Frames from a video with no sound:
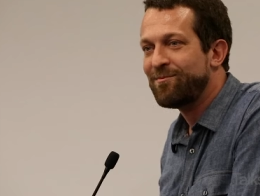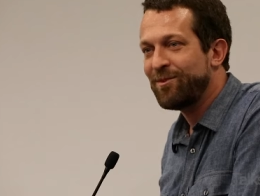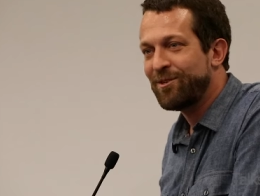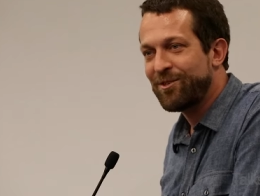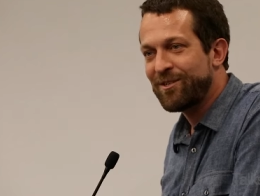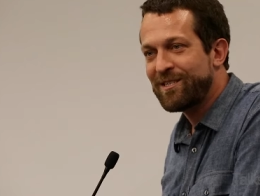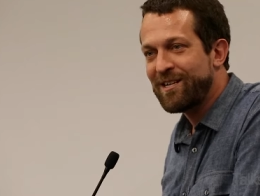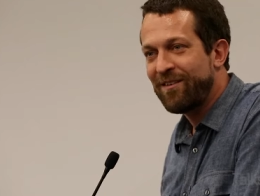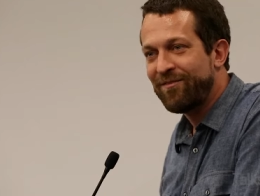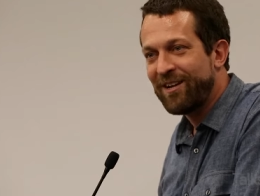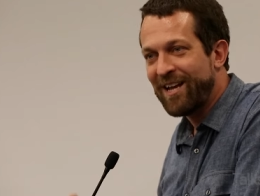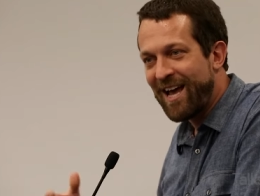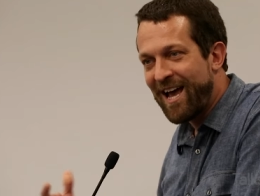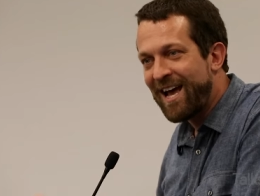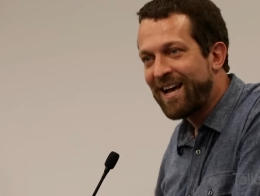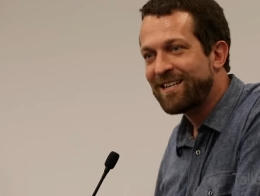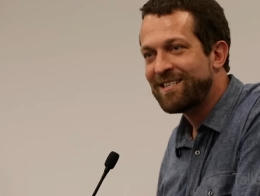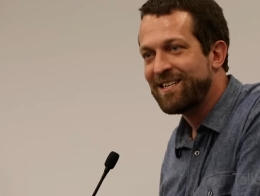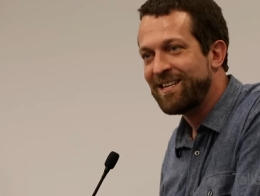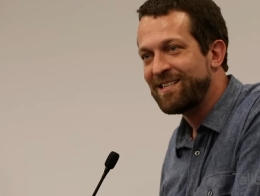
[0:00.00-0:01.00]
We just haven't
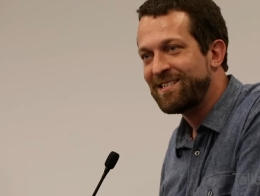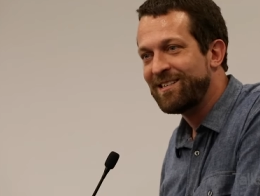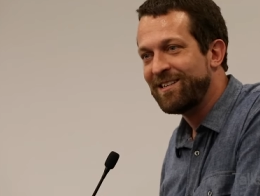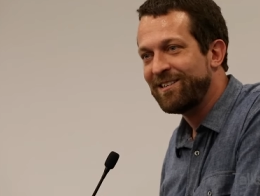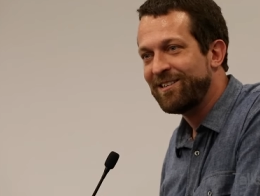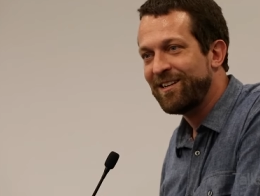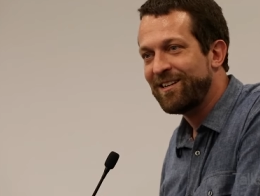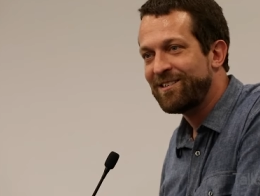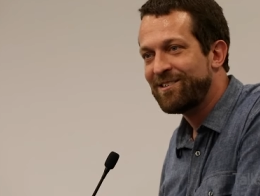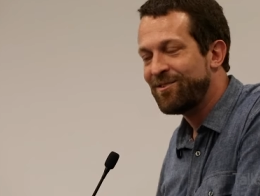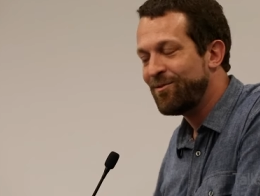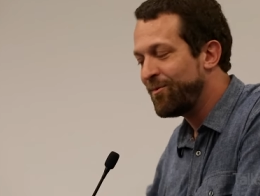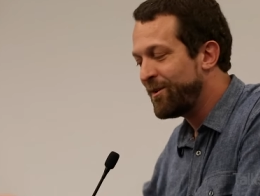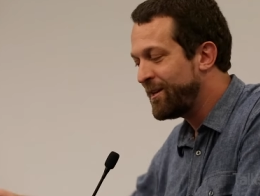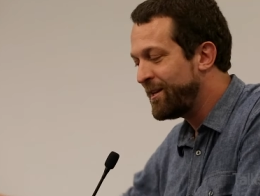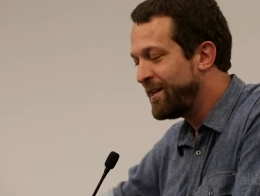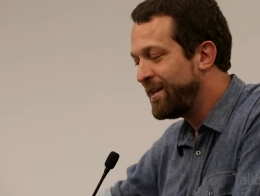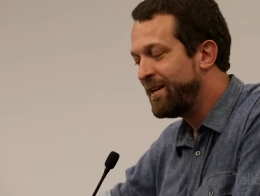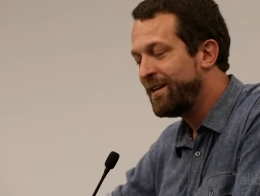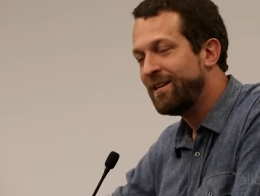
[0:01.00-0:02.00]
accessed it yet, so we
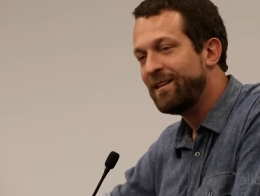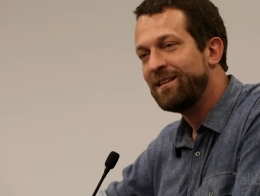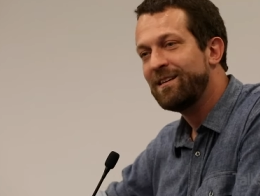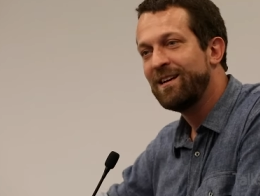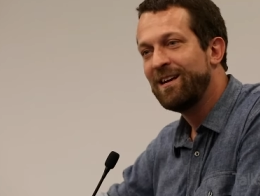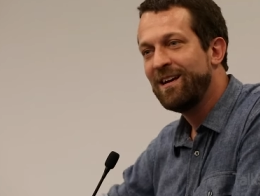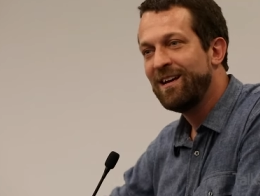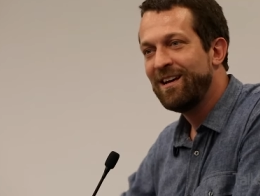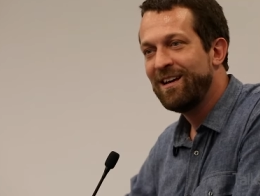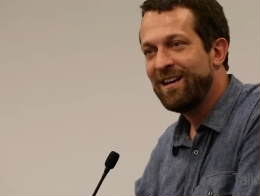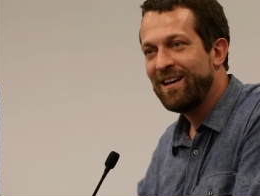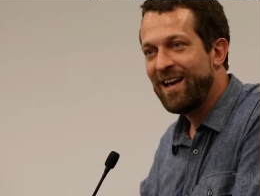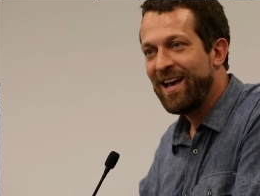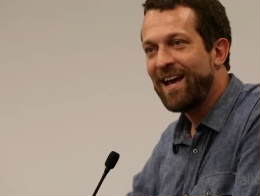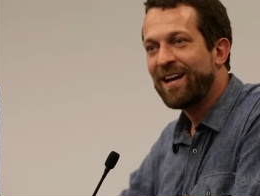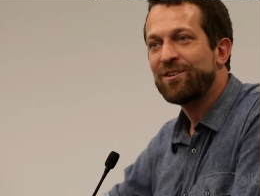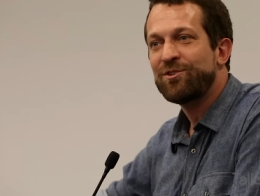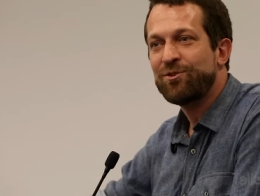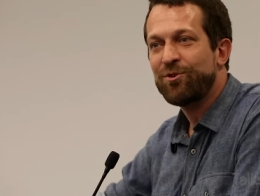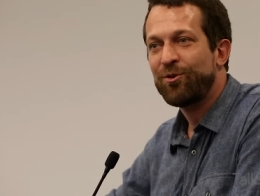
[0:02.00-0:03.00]
need
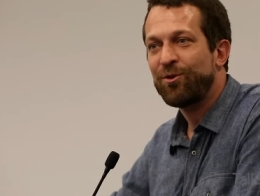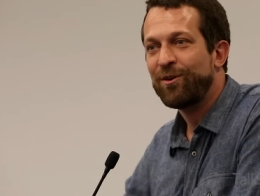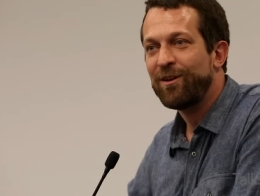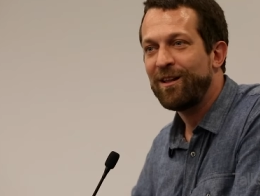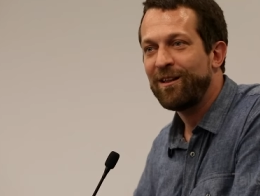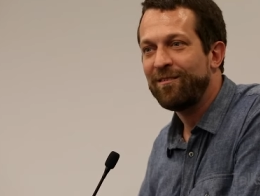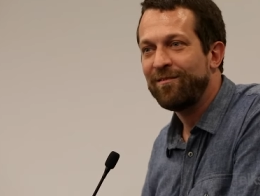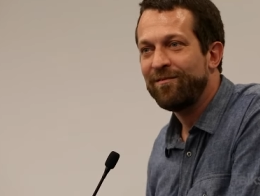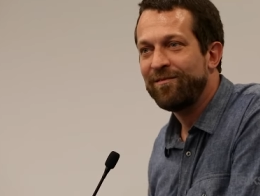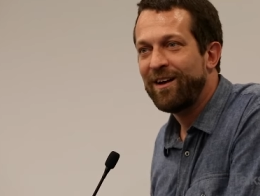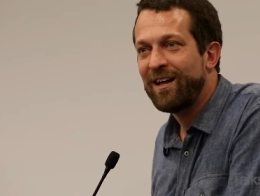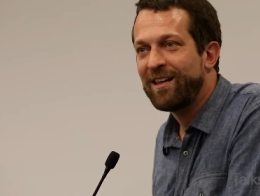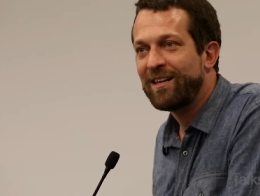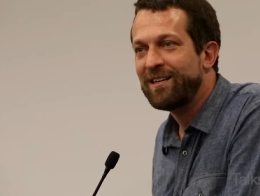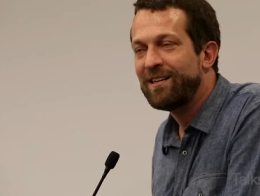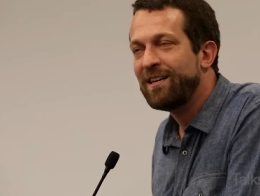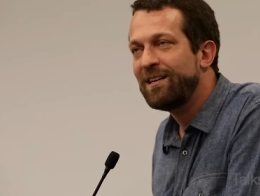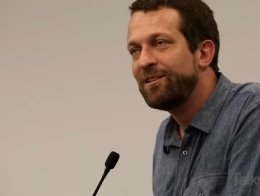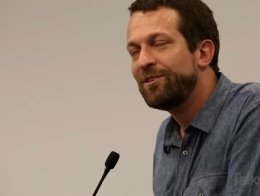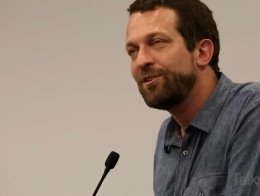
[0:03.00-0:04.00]
external
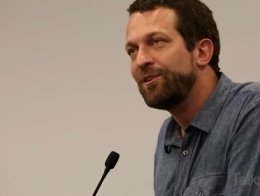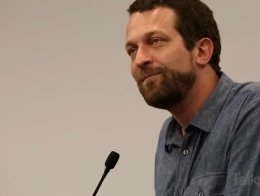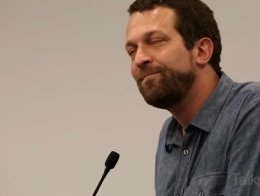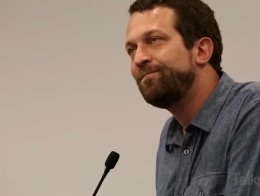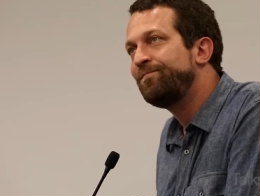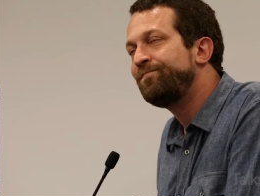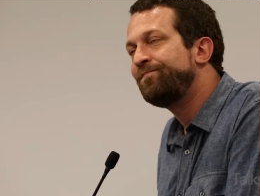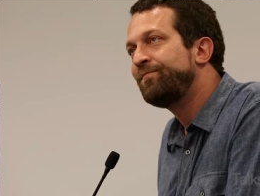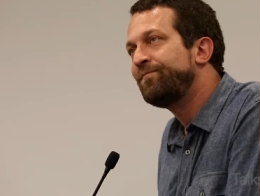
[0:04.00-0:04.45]
validation